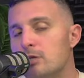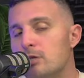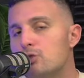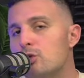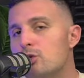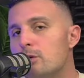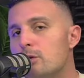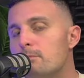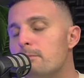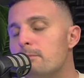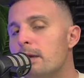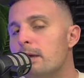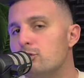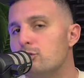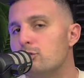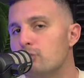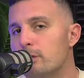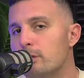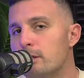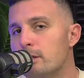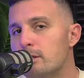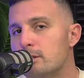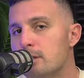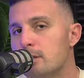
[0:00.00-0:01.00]
certain
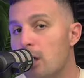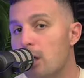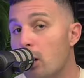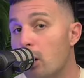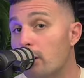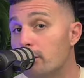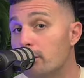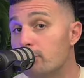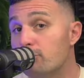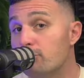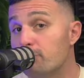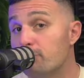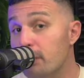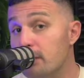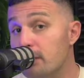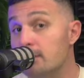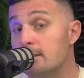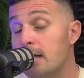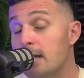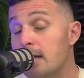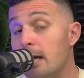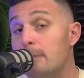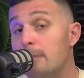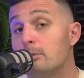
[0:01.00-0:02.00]
metrics kind of be
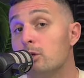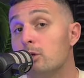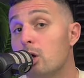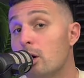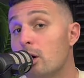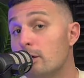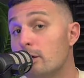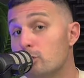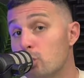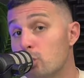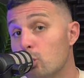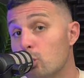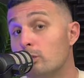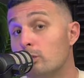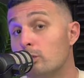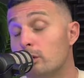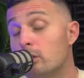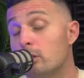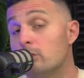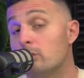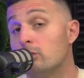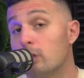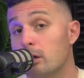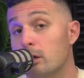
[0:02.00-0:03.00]
stabilized or
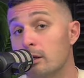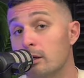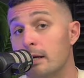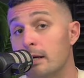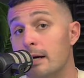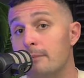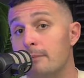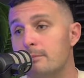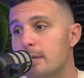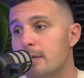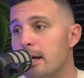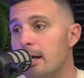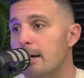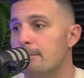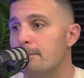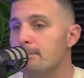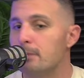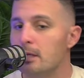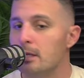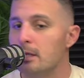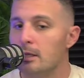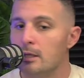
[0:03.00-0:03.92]
not come down.